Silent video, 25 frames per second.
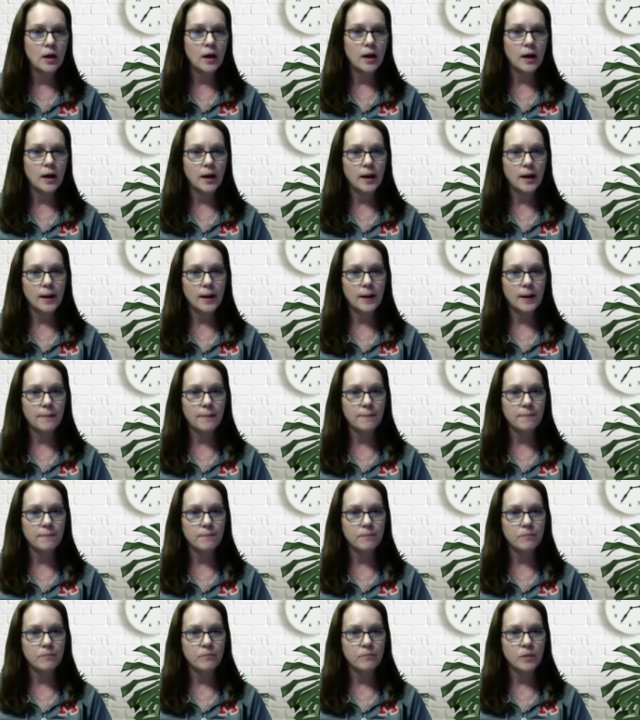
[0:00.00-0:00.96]
um,
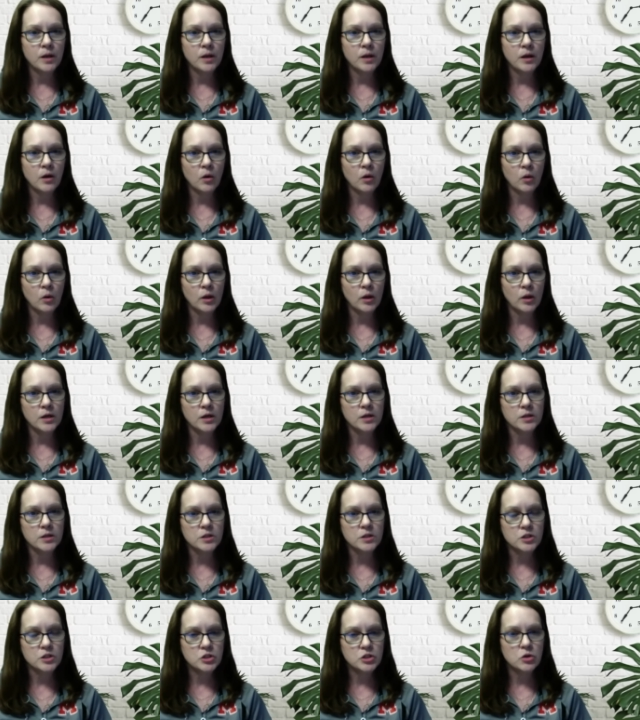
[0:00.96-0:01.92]
Mineola
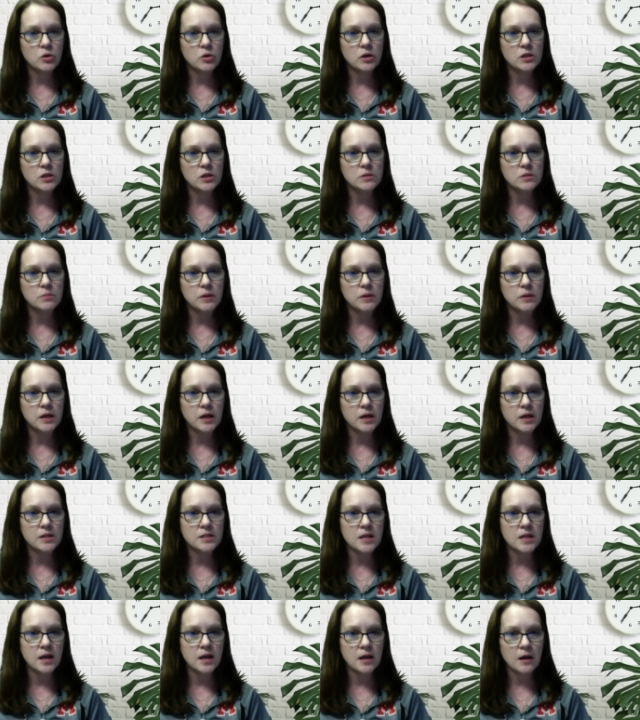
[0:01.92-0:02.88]
students because
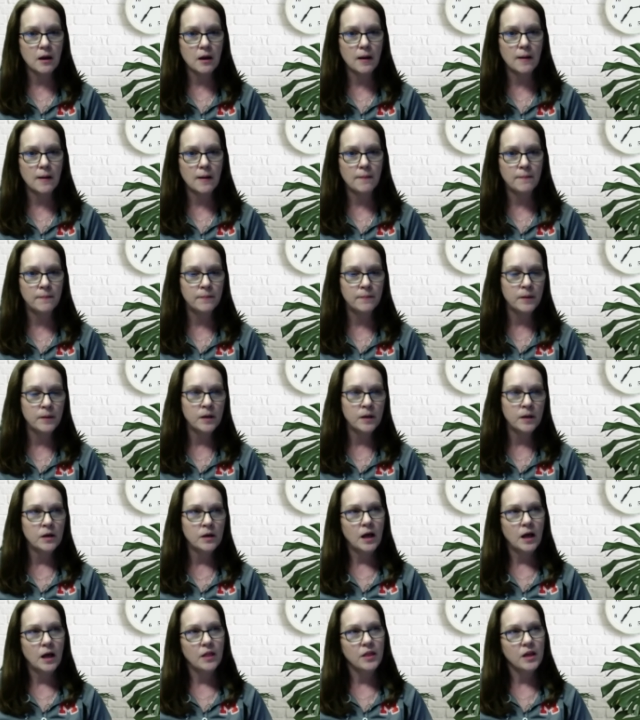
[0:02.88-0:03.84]
they come.
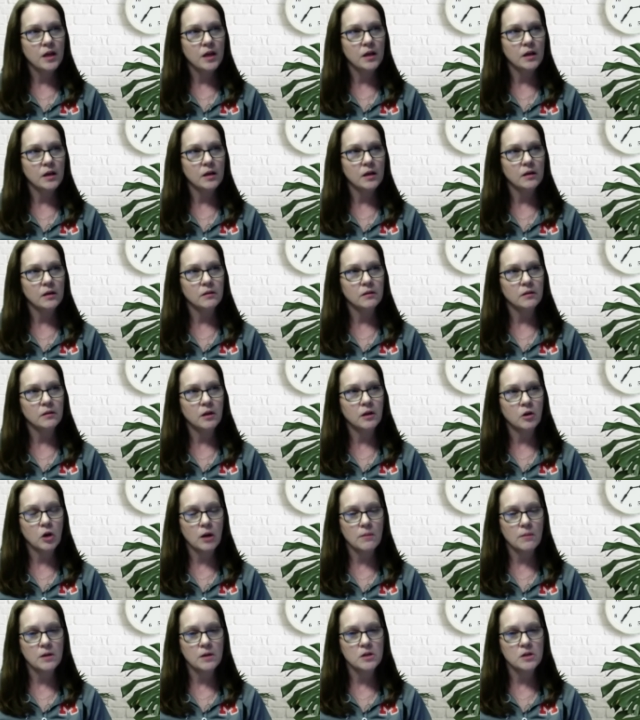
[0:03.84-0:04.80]
I think they're
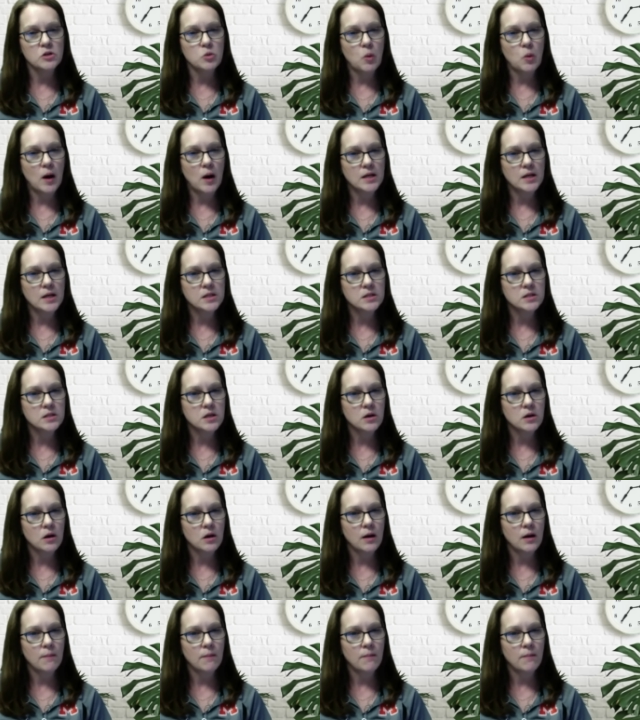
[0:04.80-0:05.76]
coming twice
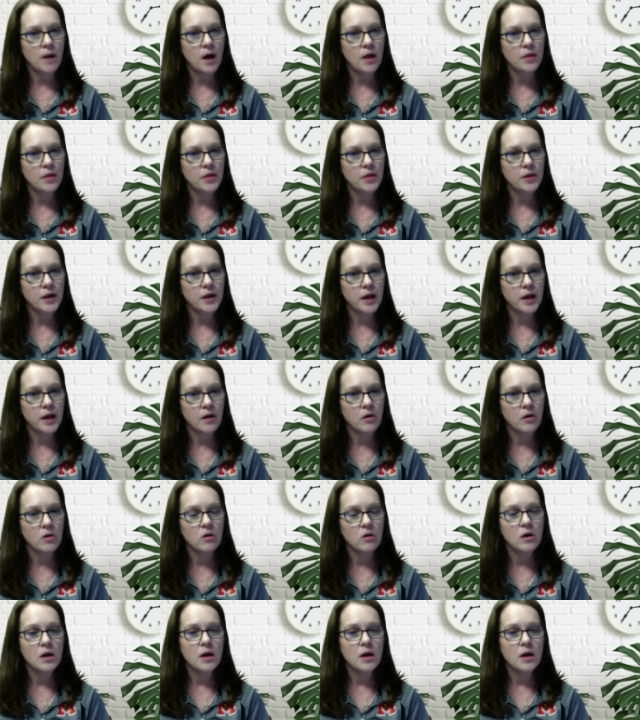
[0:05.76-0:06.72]
a month now
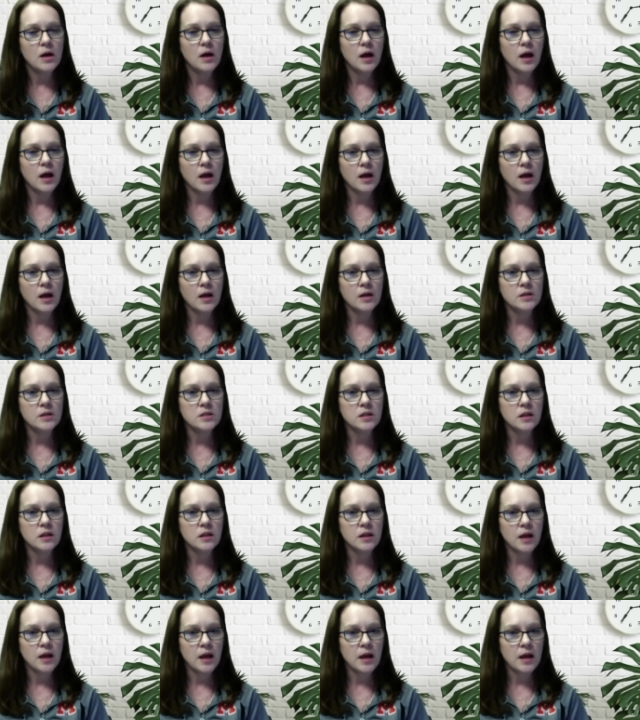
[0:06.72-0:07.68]
and
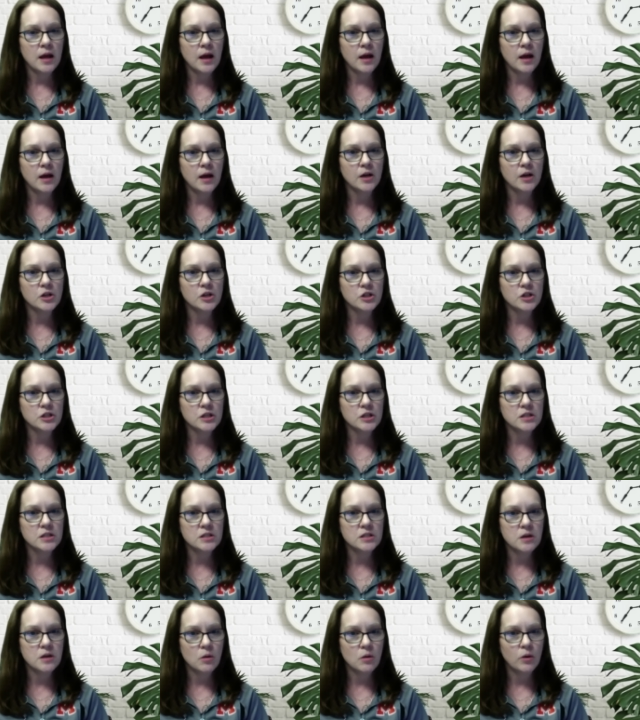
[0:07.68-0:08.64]
they actually
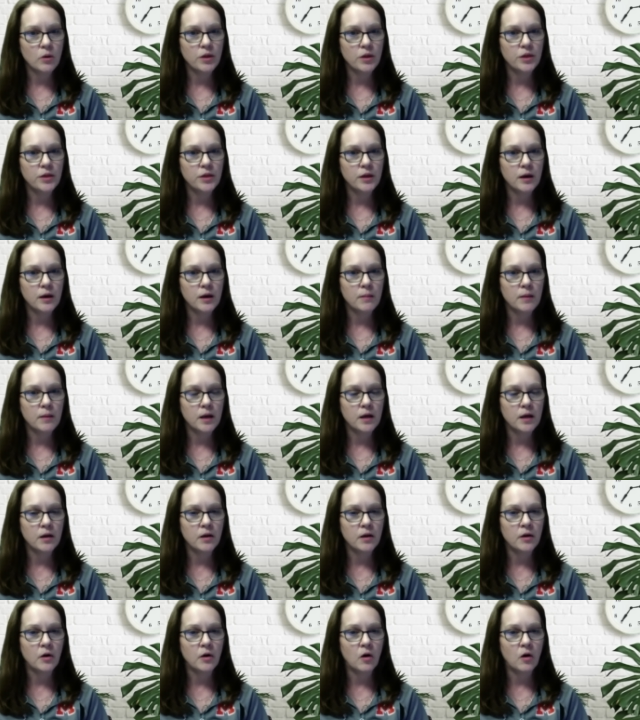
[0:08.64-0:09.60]
sit with them
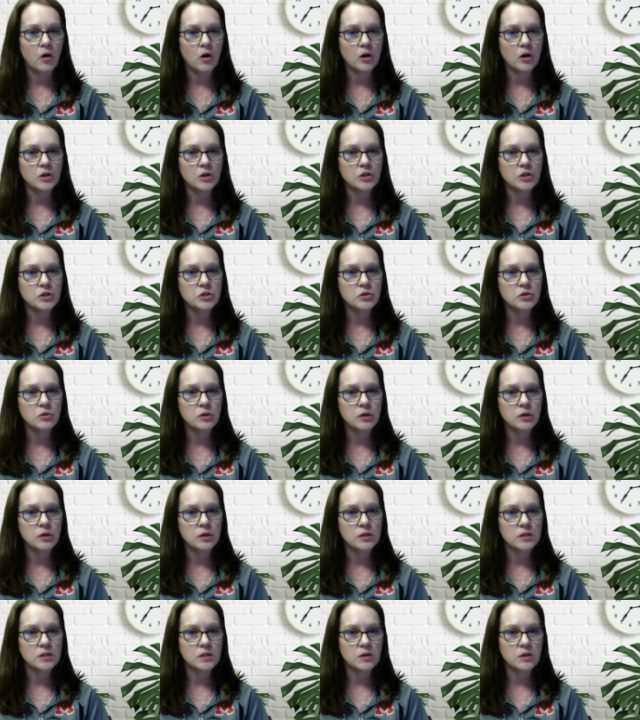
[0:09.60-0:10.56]
in our
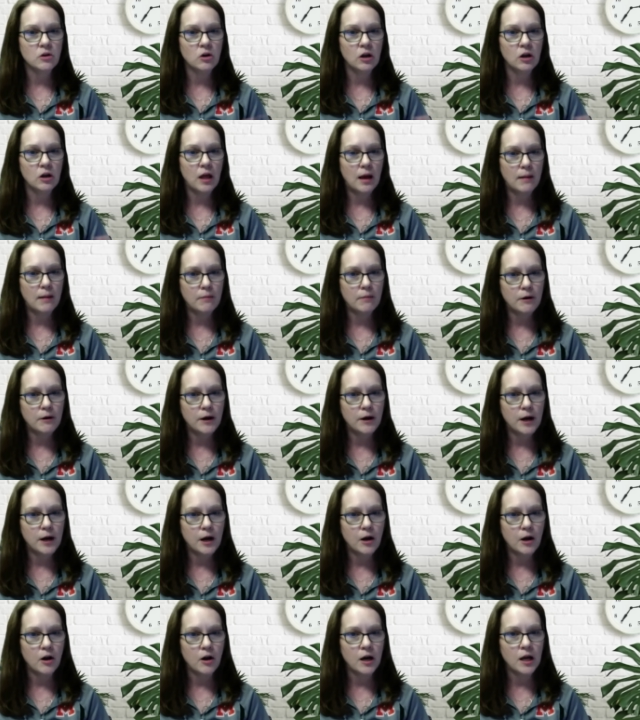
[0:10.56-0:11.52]
student center library
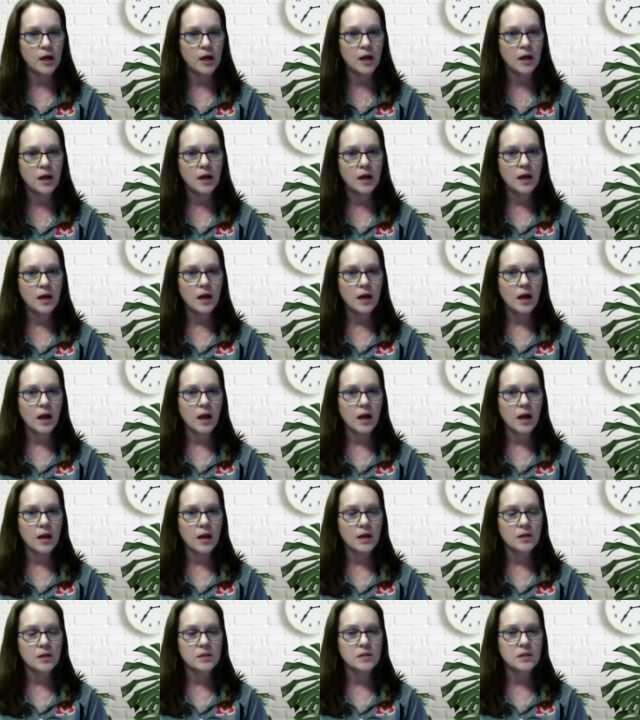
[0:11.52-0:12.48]
area
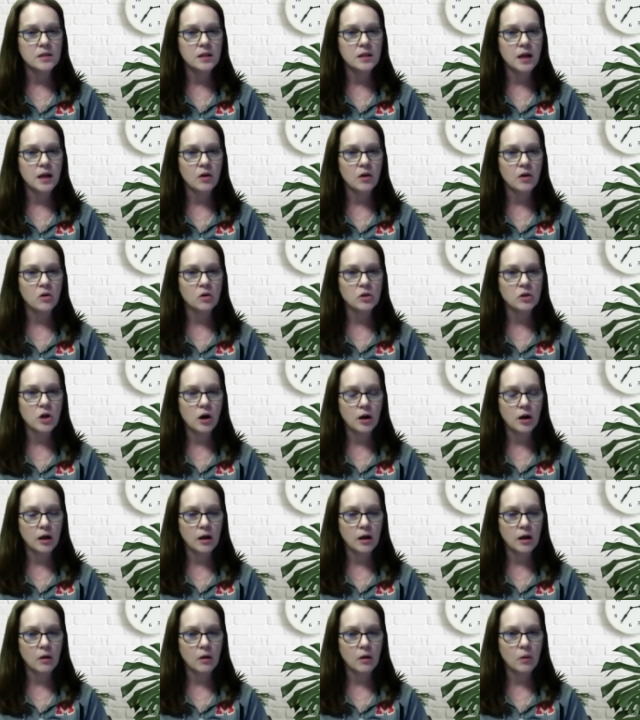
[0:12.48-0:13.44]
and they are
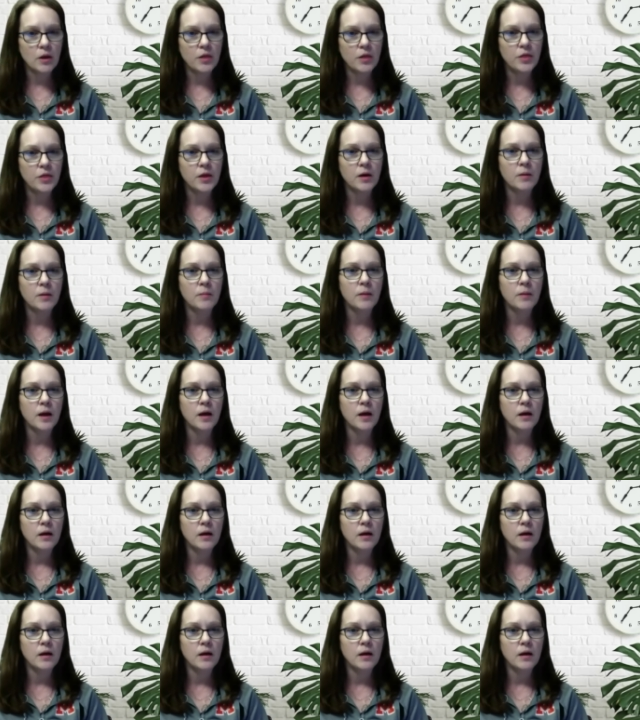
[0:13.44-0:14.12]
talking with them